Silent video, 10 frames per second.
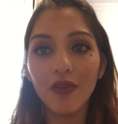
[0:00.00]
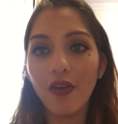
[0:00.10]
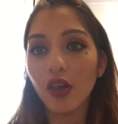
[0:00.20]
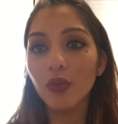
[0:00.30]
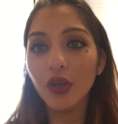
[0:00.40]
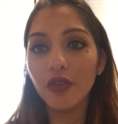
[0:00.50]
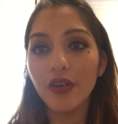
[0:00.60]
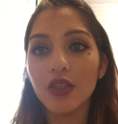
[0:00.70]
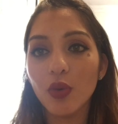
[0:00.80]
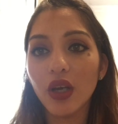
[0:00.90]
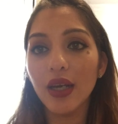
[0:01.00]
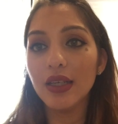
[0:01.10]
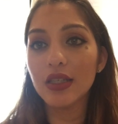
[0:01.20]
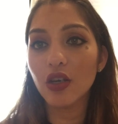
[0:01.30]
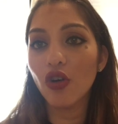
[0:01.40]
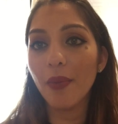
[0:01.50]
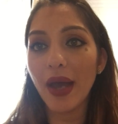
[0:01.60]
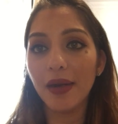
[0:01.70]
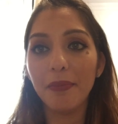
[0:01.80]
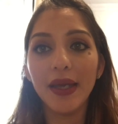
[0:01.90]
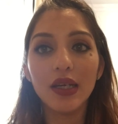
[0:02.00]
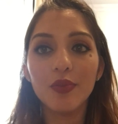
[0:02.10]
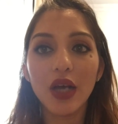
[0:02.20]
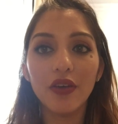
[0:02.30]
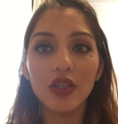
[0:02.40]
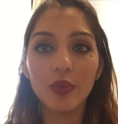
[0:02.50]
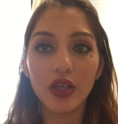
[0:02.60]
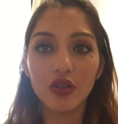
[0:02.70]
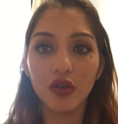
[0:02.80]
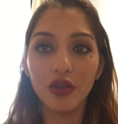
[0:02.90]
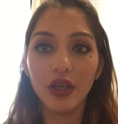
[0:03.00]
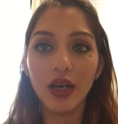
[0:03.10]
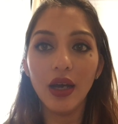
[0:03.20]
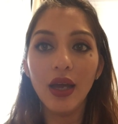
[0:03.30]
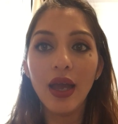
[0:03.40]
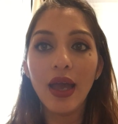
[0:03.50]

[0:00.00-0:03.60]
and follow me on Facebook and Instagram at makeupdiariesbysukrita,